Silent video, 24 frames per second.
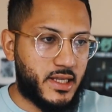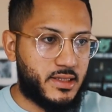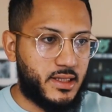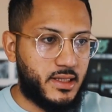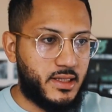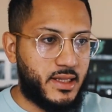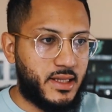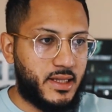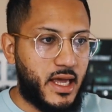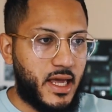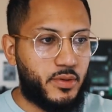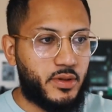
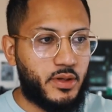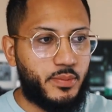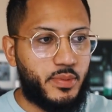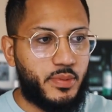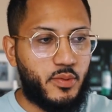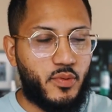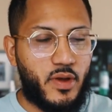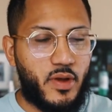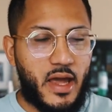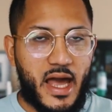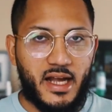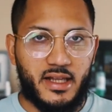Today we're going to be
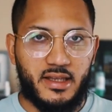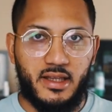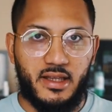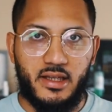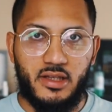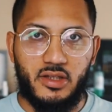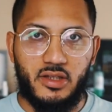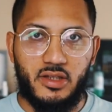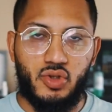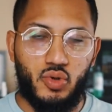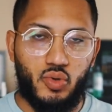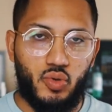
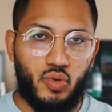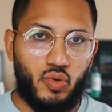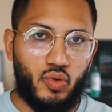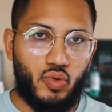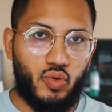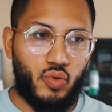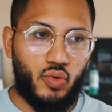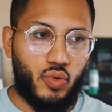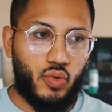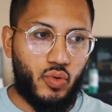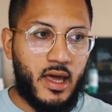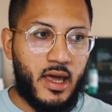reacting
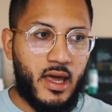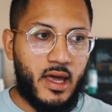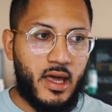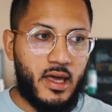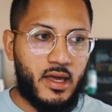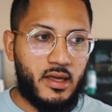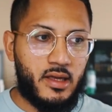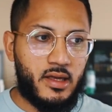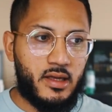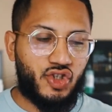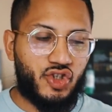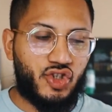to
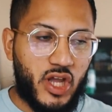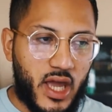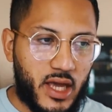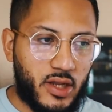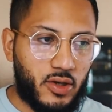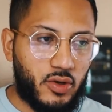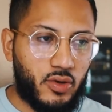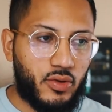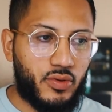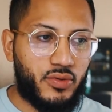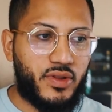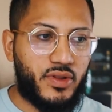a
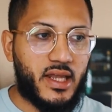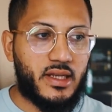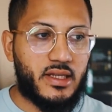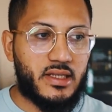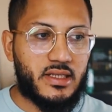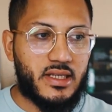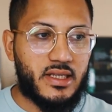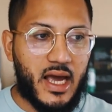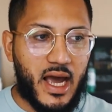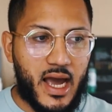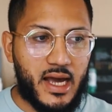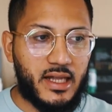channel that
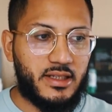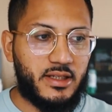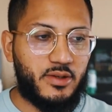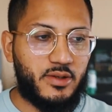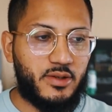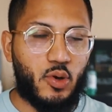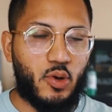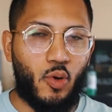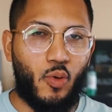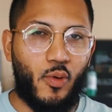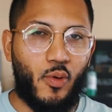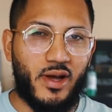is highly
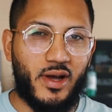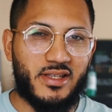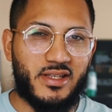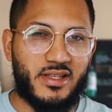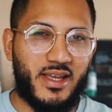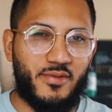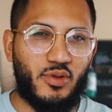requested.